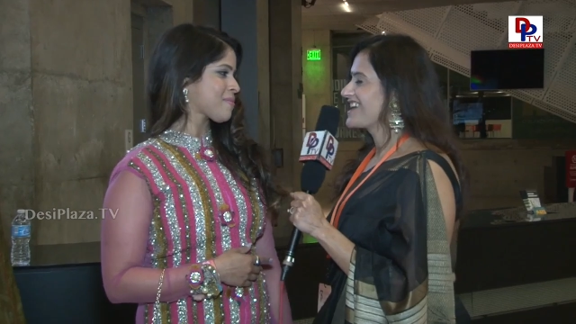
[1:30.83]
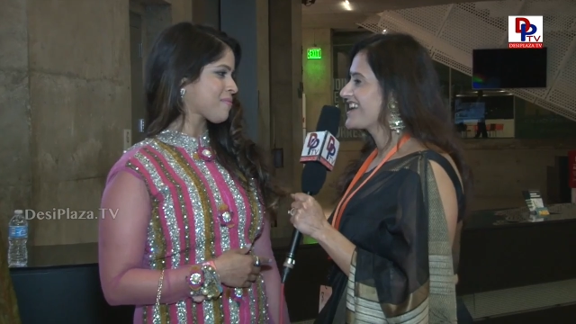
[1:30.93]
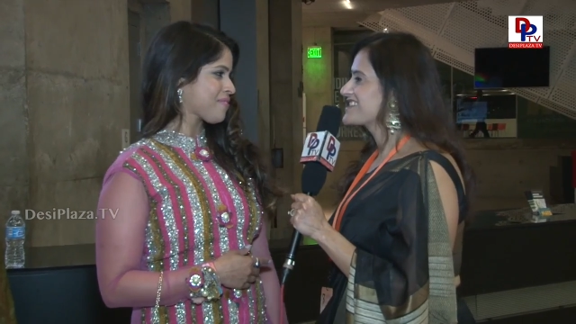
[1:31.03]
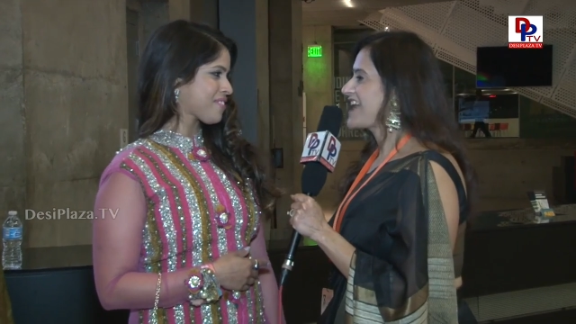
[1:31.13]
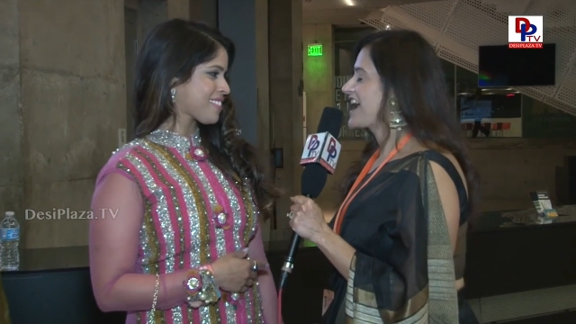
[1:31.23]

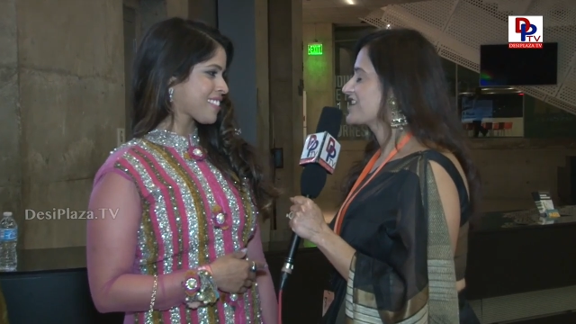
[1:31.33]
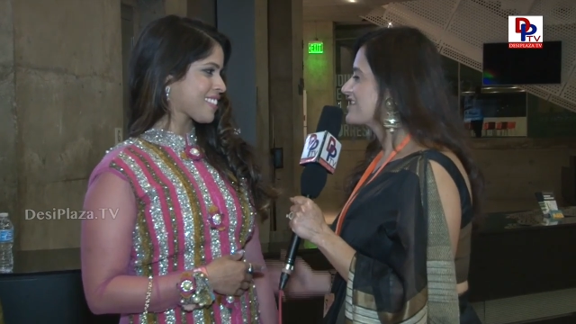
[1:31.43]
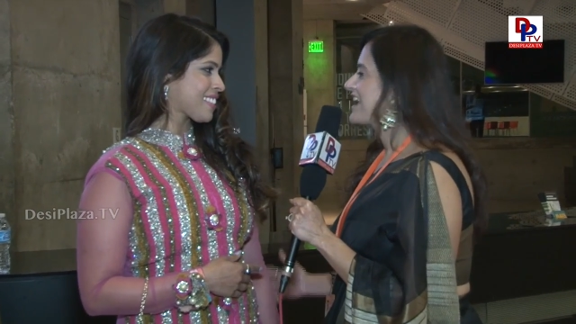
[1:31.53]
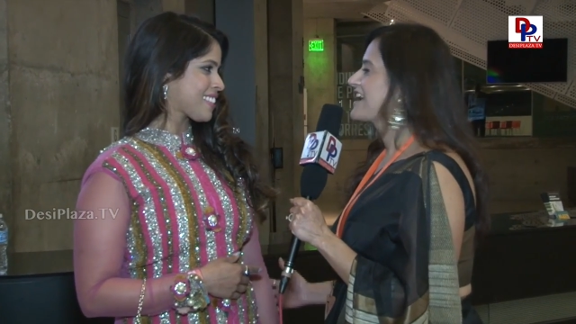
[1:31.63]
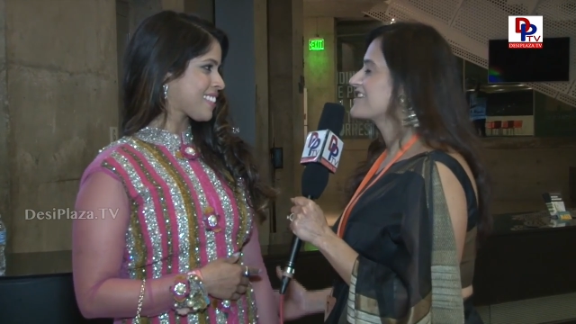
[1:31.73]
Speaker 1: nice.
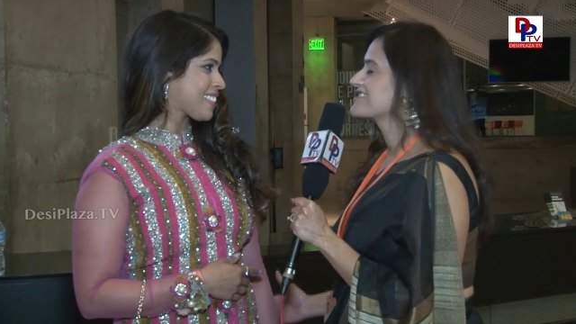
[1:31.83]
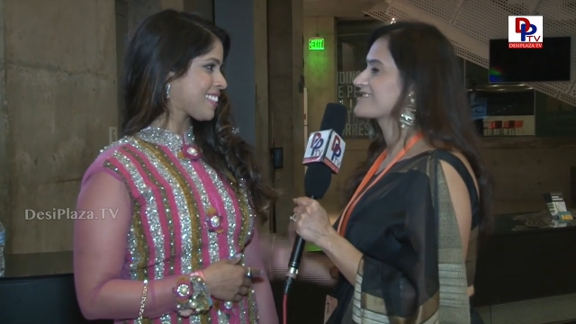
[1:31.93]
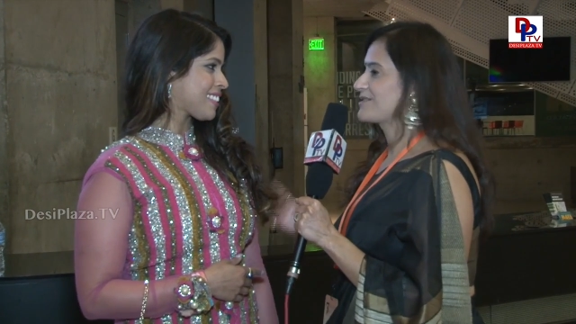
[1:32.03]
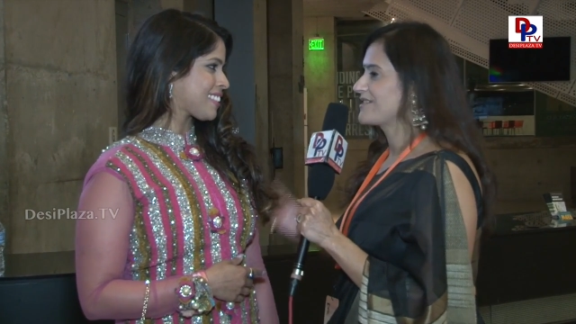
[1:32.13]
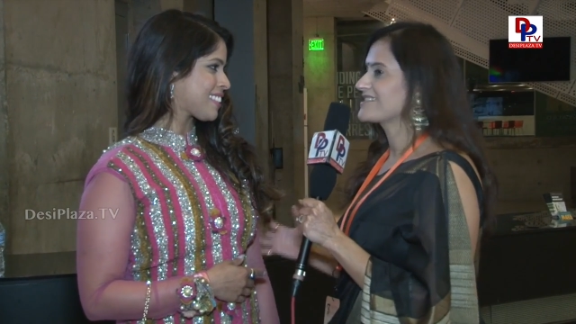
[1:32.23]
Actually, it's,
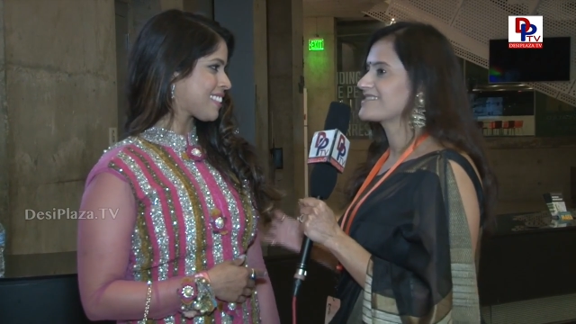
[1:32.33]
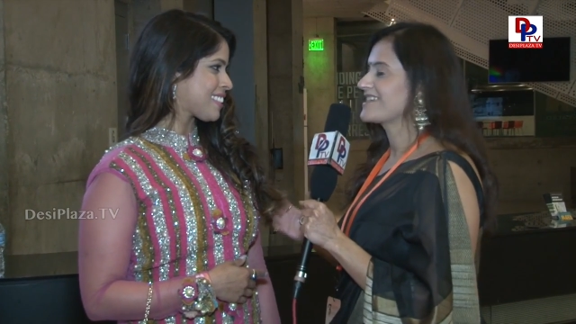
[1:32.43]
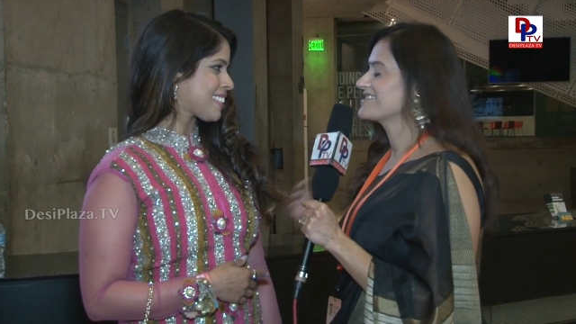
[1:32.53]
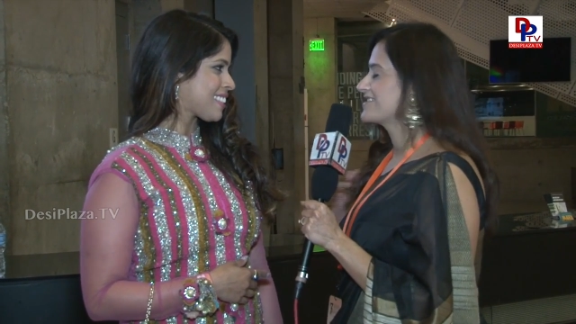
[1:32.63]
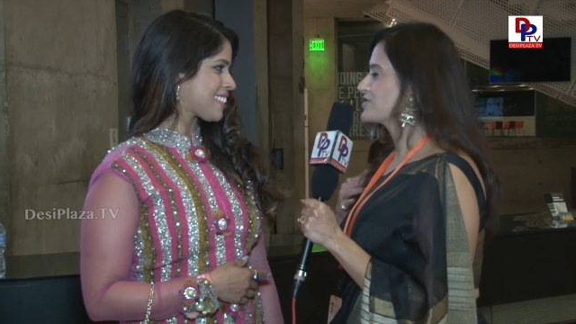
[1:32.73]
it's,
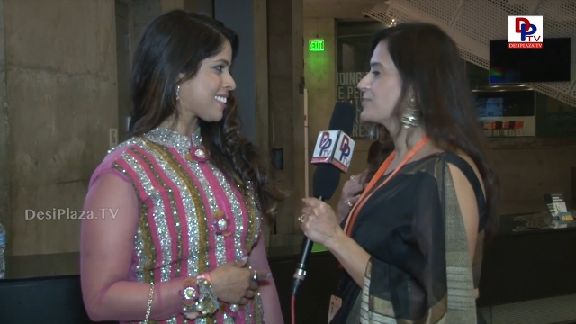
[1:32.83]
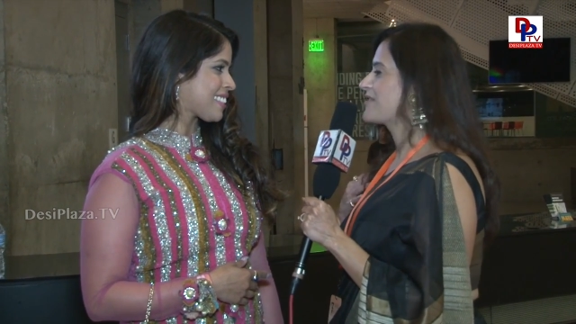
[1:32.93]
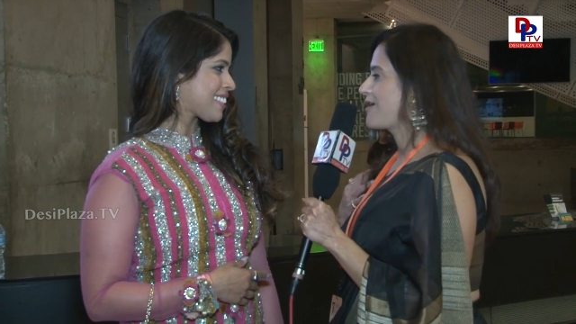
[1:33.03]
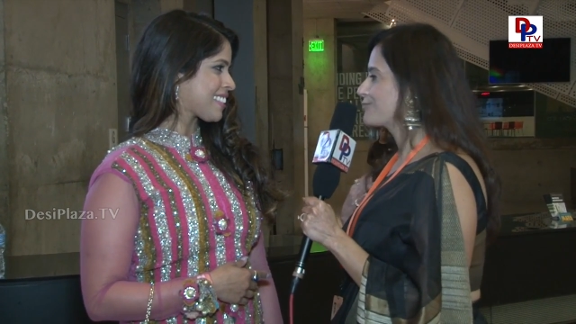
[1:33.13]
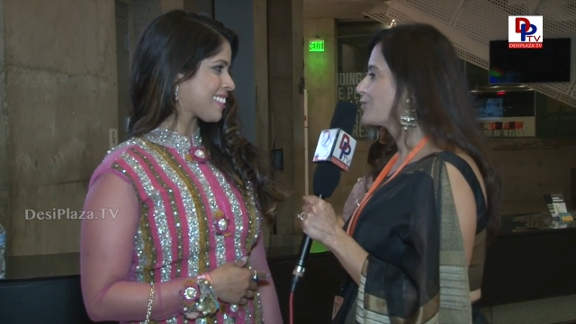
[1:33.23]
it's such a
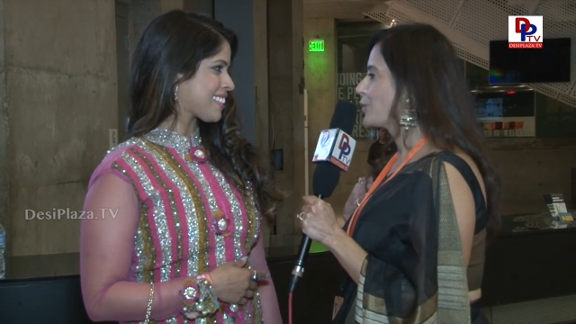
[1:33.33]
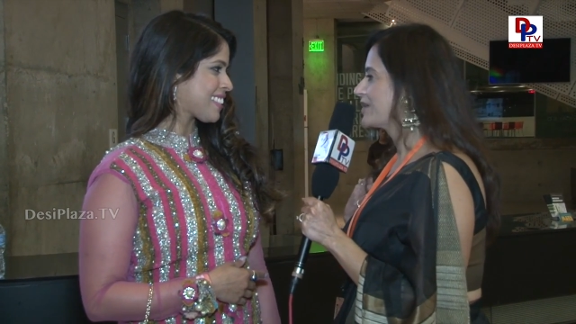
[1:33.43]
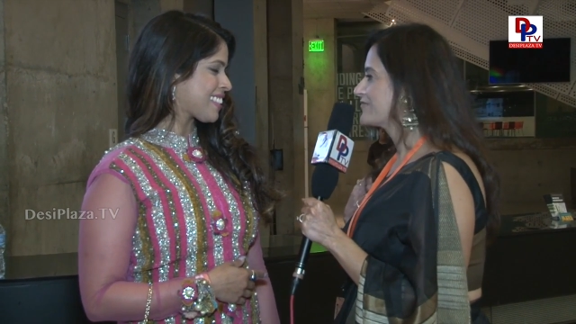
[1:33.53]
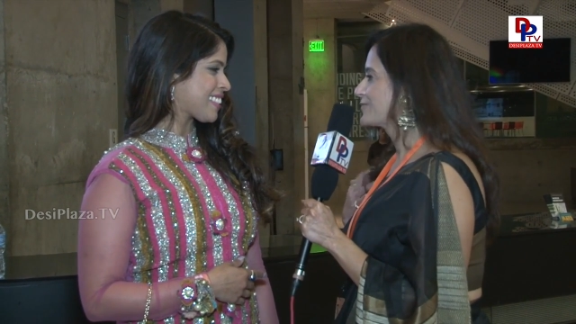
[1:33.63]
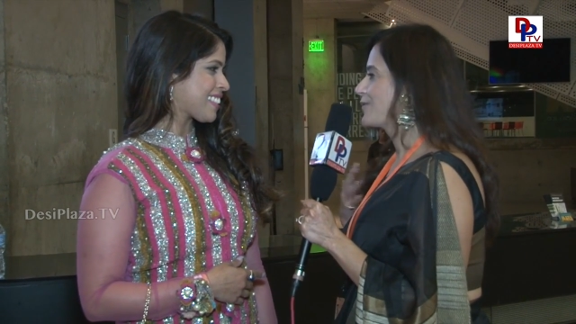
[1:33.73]
proud
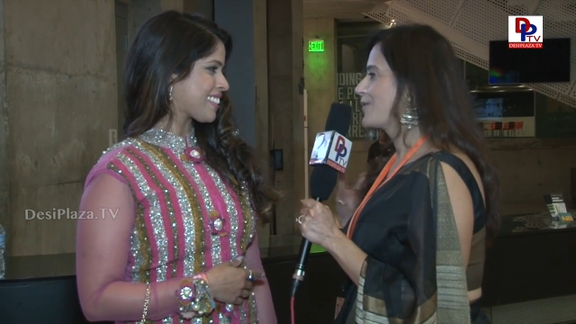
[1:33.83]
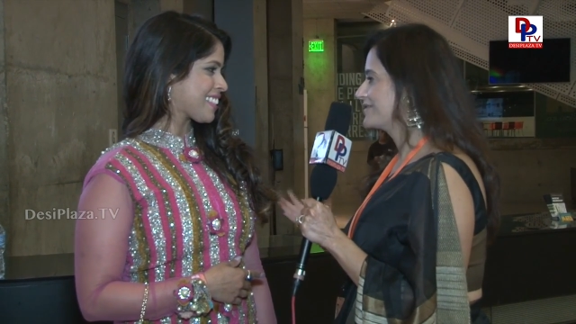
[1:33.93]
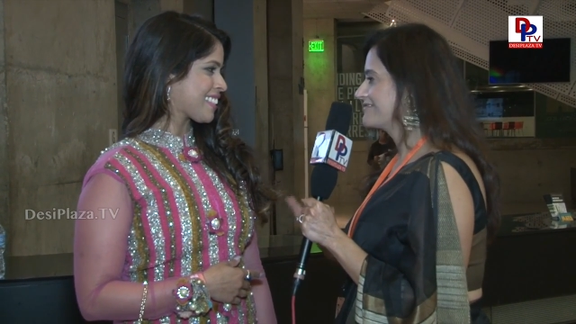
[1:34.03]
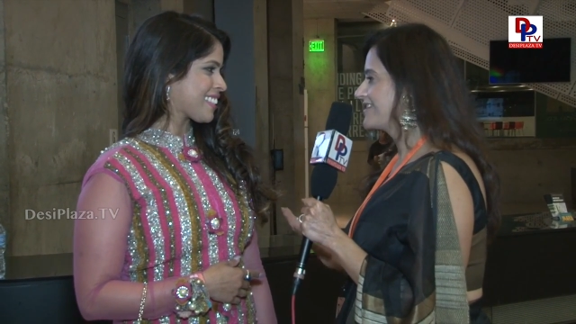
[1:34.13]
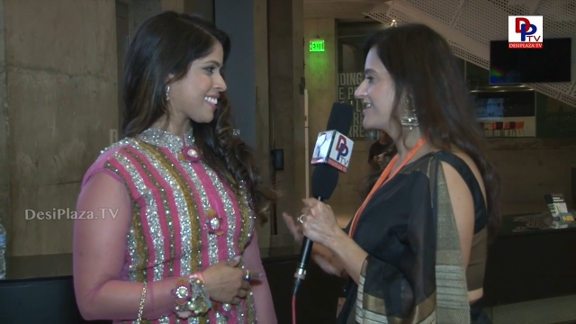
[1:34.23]
moment for all
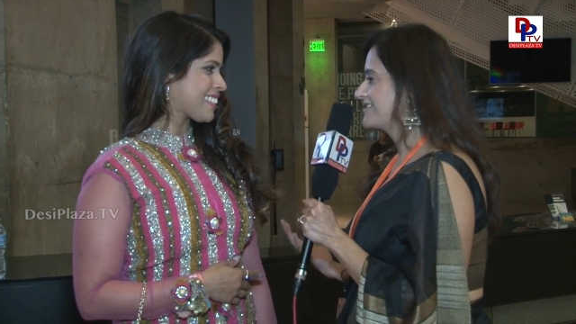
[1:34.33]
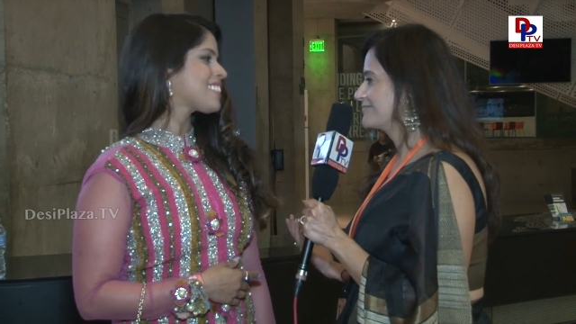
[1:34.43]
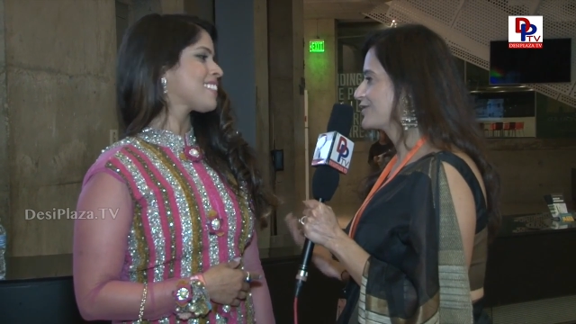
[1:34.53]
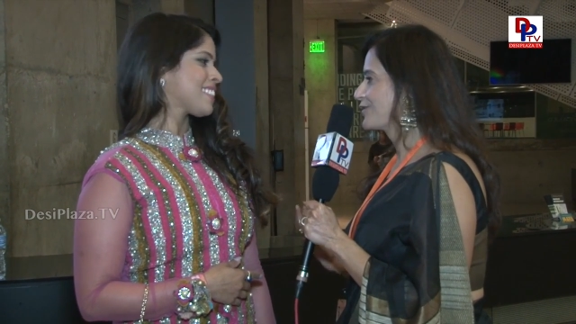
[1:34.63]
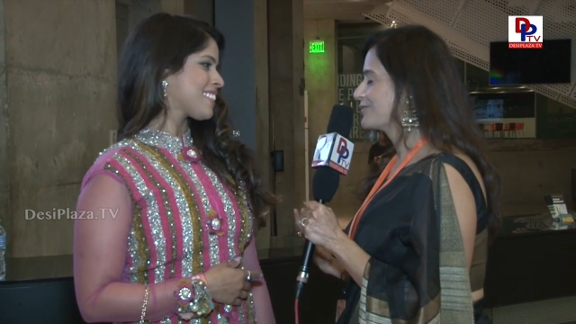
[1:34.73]
our,
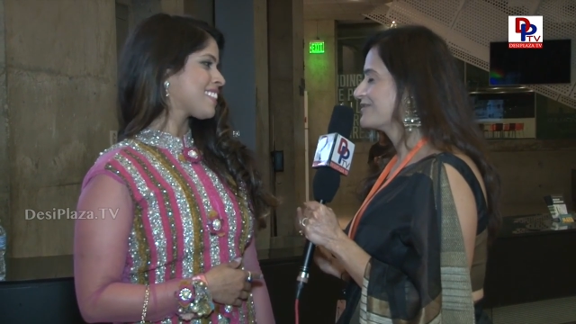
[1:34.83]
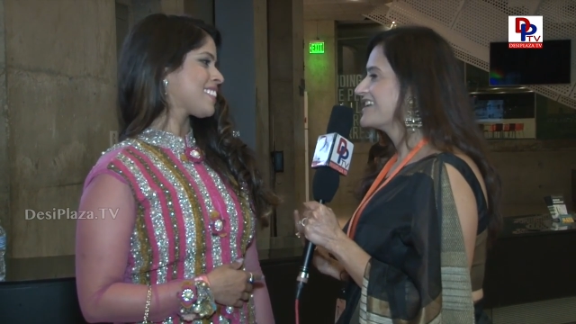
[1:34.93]
you know,